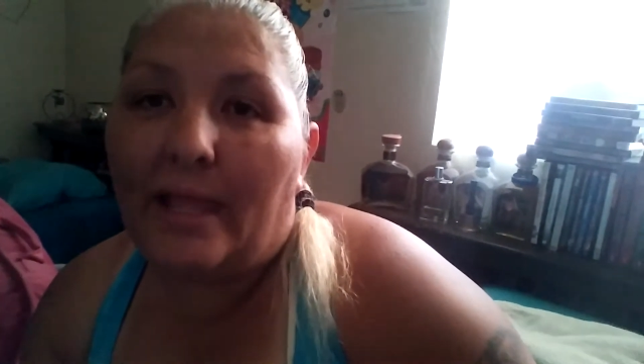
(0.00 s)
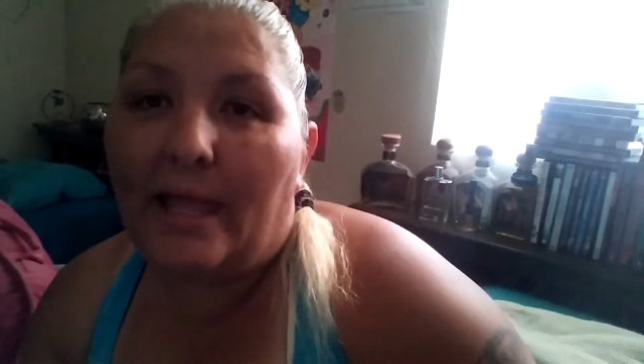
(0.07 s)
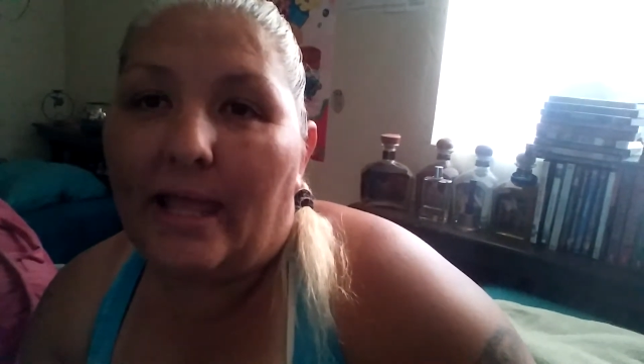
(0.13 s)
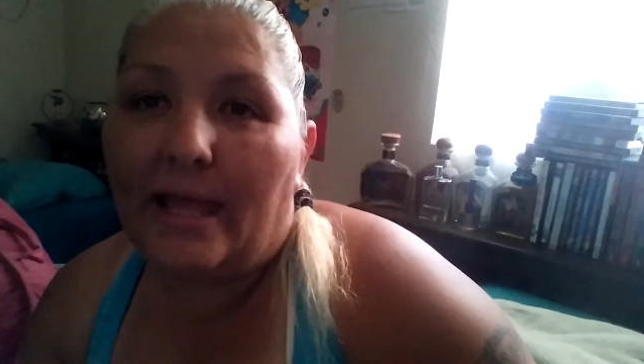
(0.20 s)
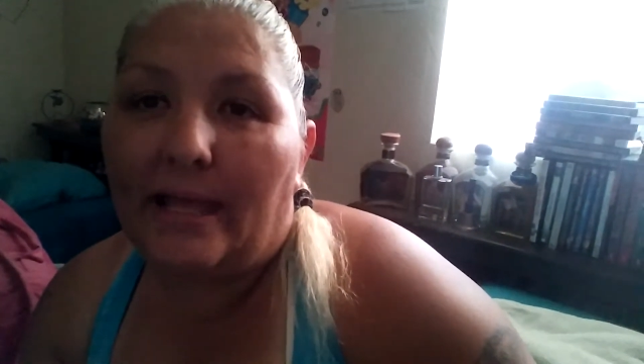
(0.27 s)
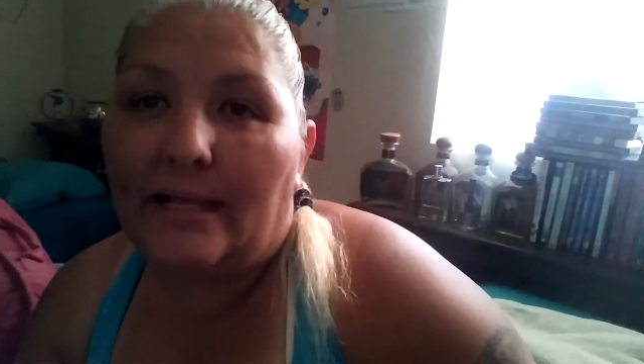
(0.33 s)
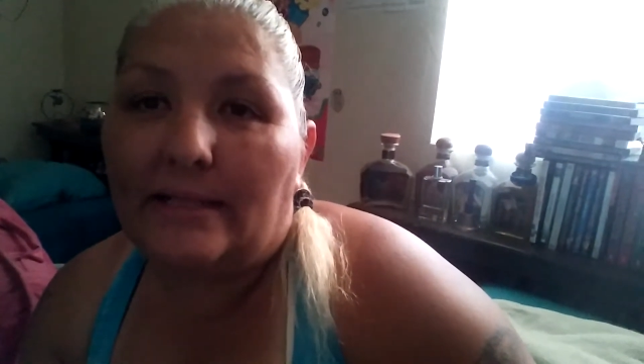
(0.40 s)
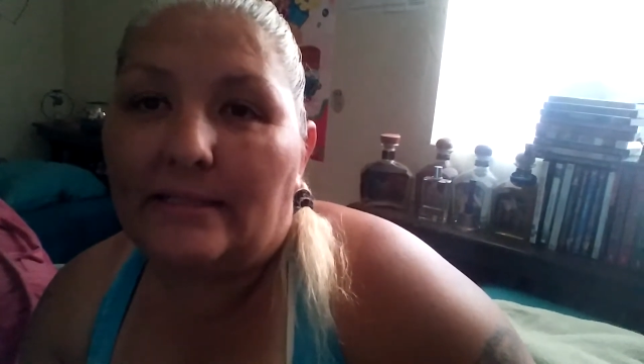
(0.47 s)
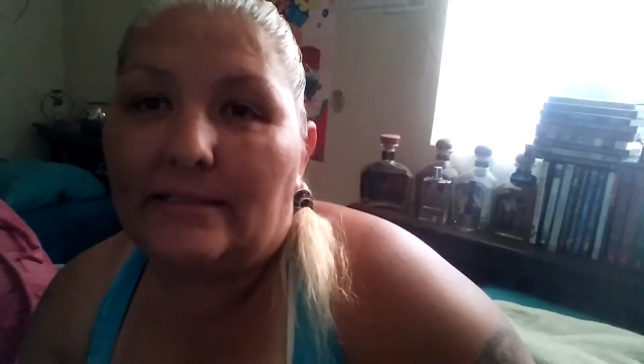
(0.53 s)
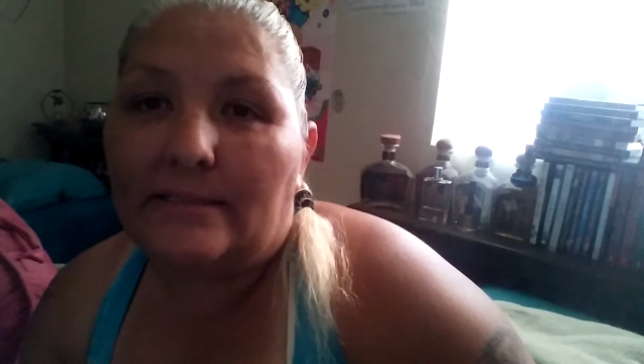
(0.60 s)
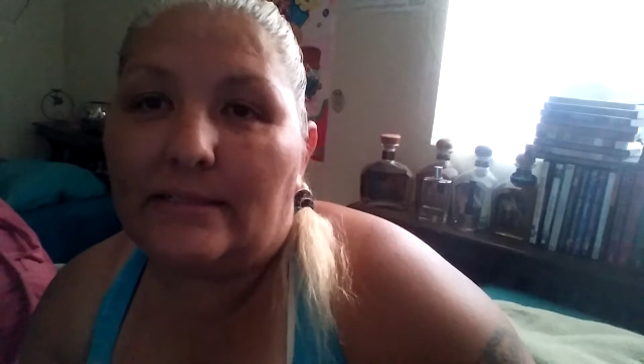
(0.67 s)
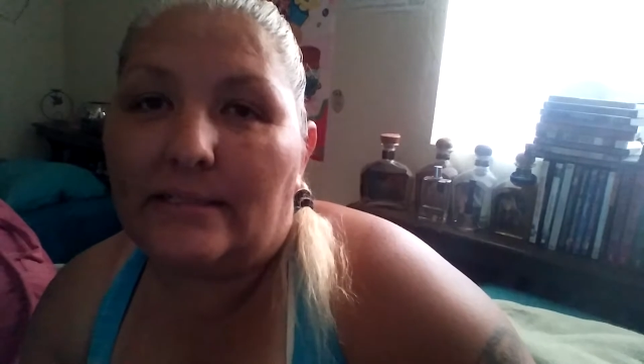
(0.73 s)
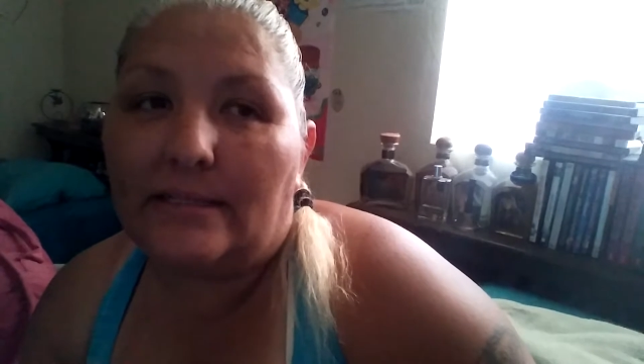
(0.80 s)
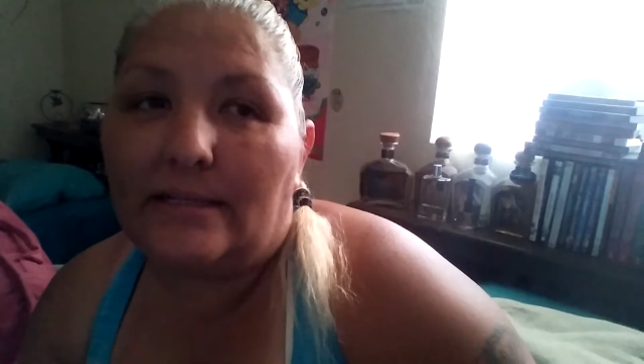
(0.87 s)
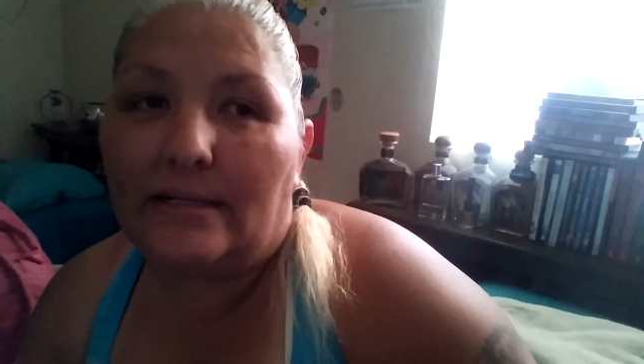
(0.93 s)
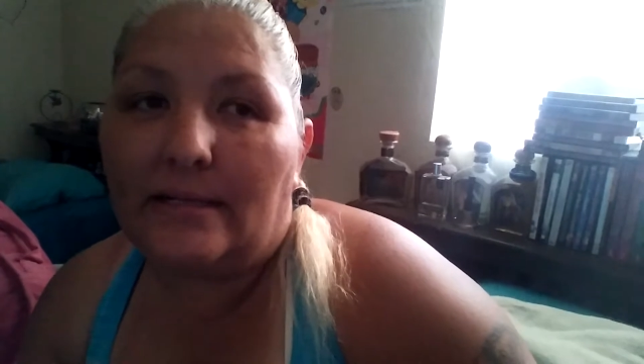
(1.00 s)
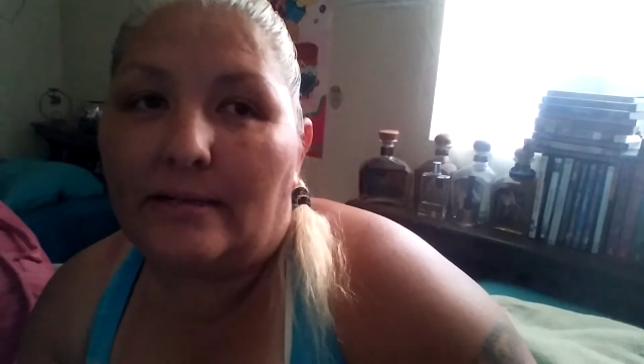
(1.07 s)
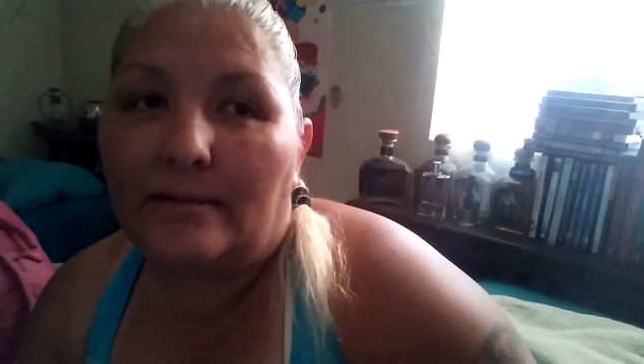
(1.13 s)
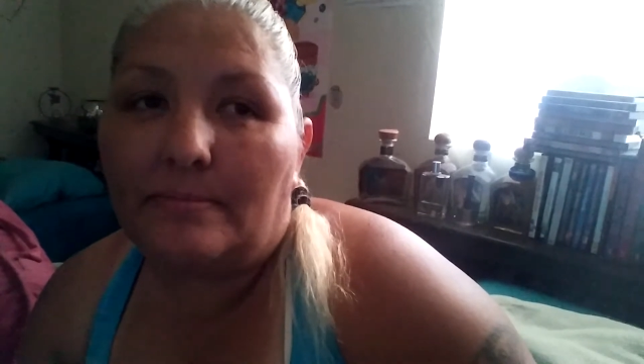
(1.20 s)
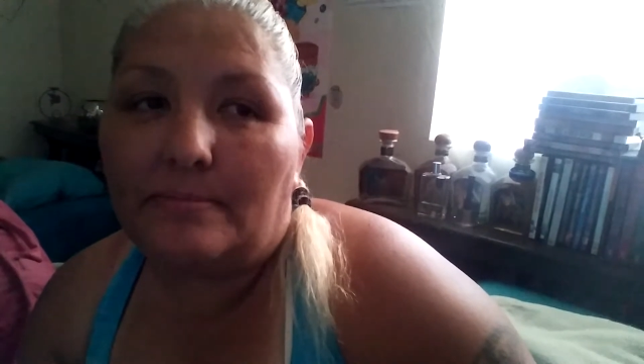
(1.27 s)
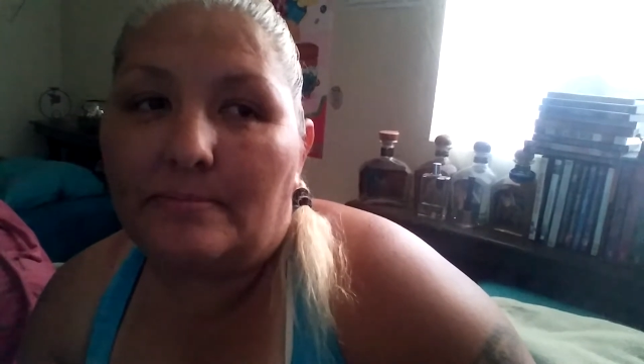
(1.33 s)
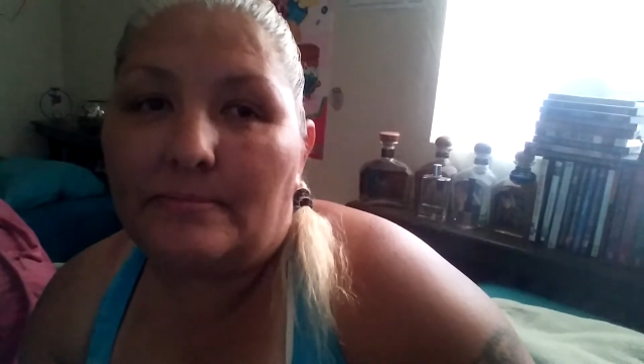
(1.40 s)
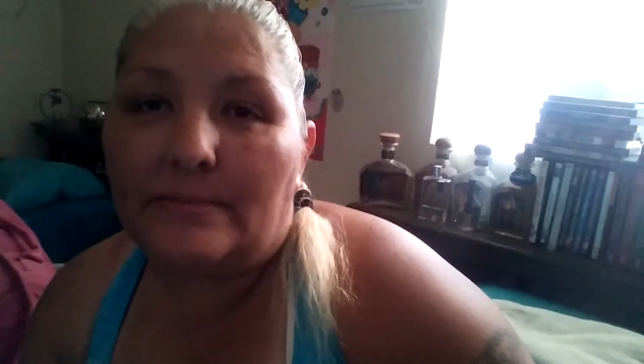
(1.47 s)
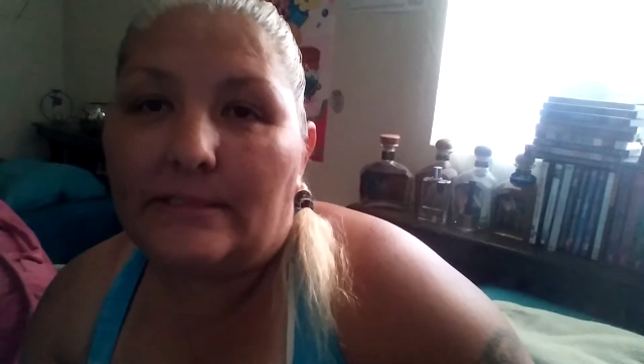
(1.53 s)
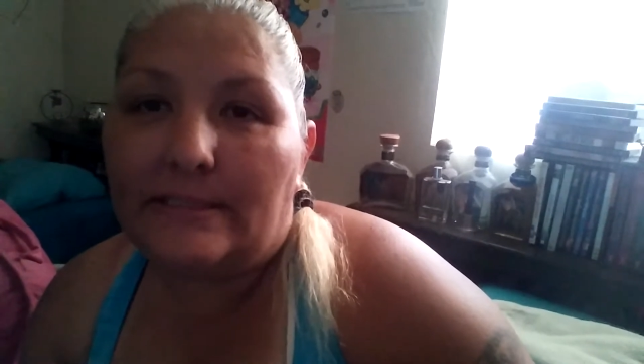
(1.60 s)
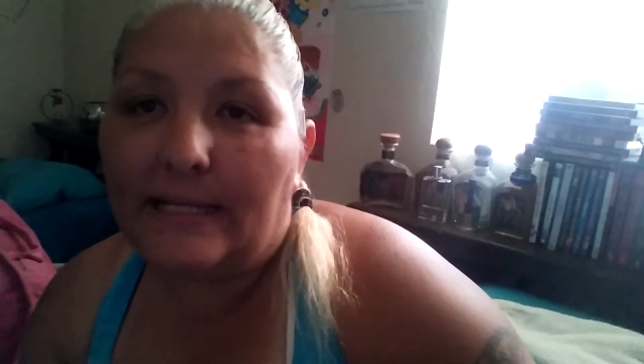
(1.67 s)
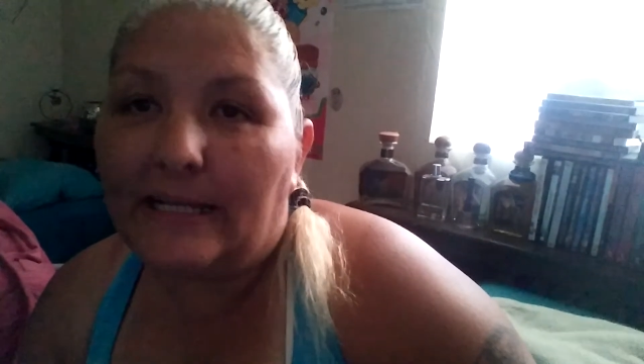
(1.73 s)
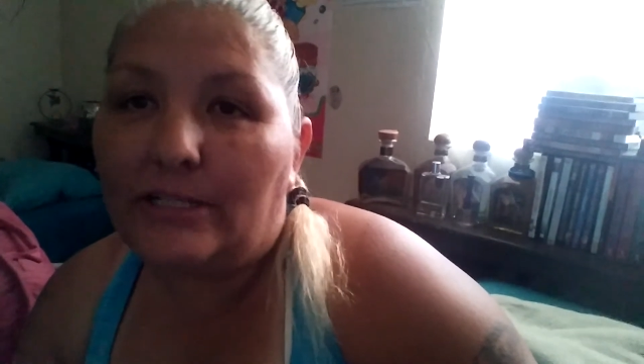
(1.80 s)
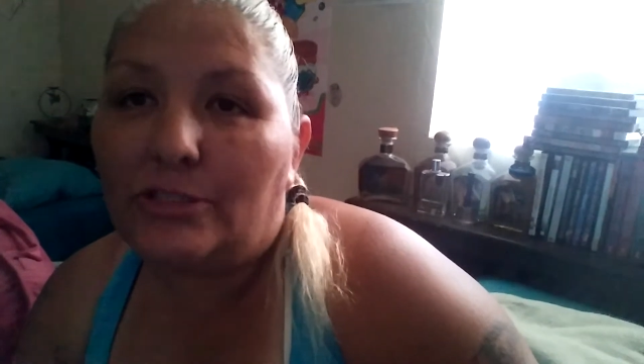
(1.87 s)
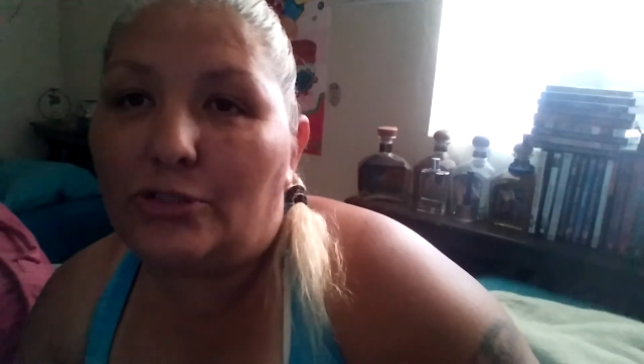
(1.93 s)
and um,
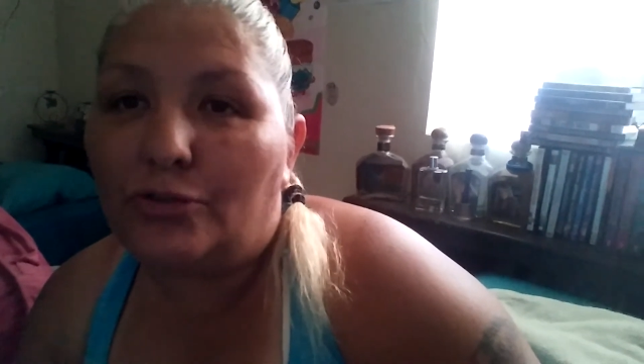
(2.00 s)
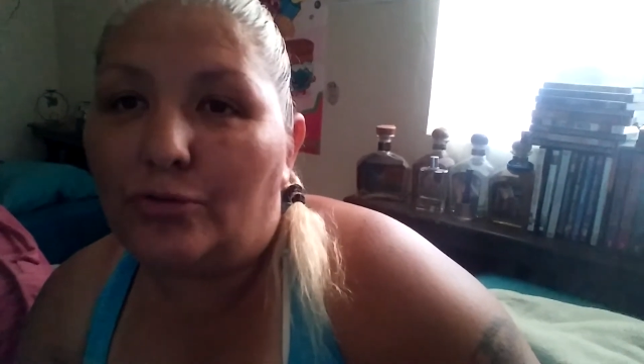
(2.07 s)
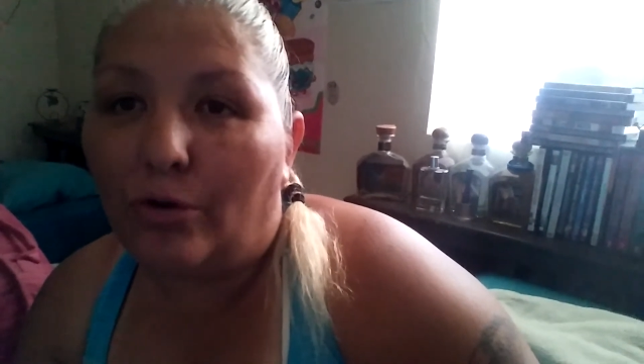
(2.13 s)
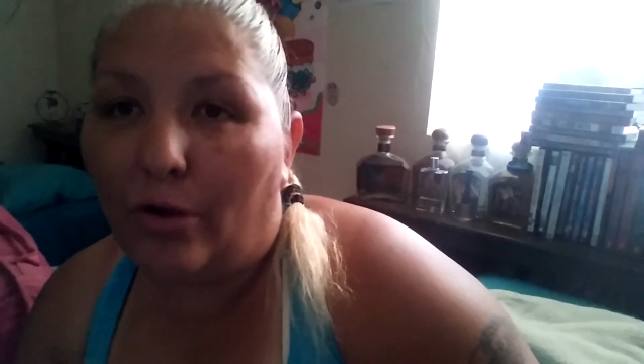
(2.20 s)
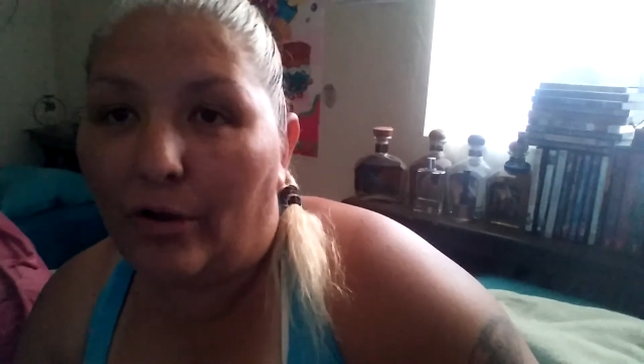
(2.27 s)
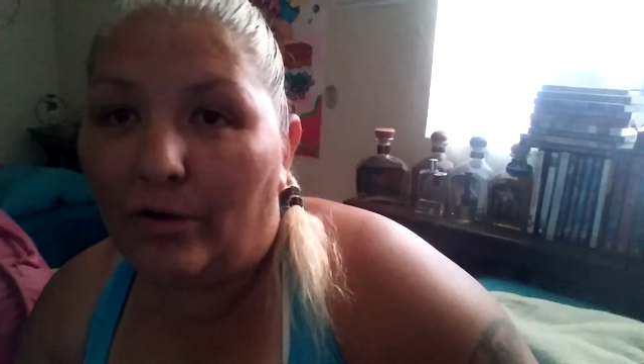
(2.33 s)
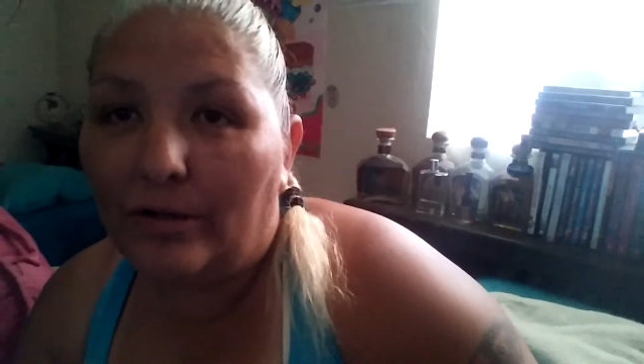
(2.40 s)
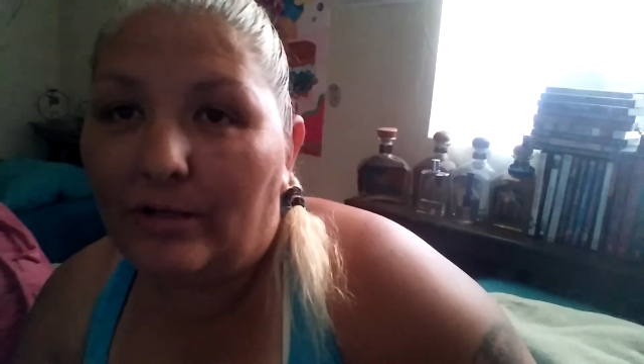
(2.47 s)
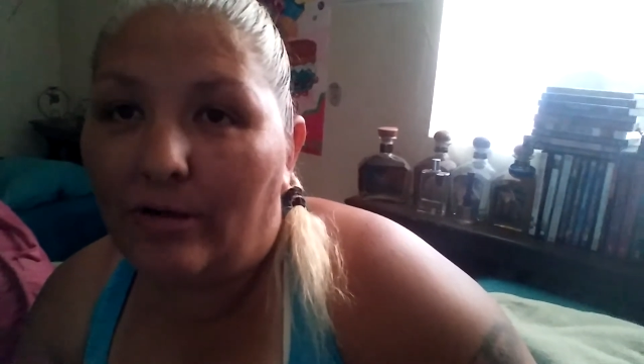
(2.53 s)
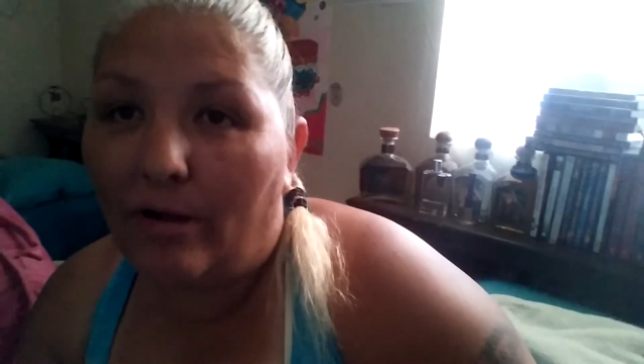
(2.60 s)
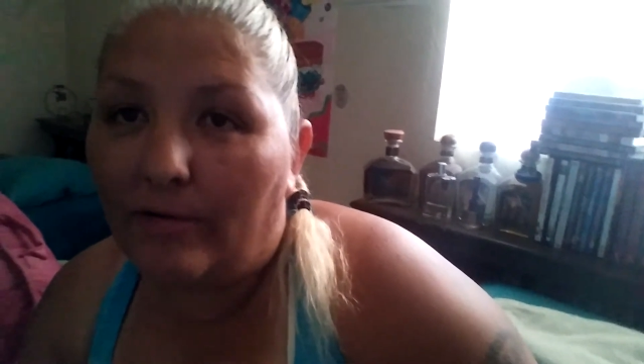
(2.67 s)
stay strong.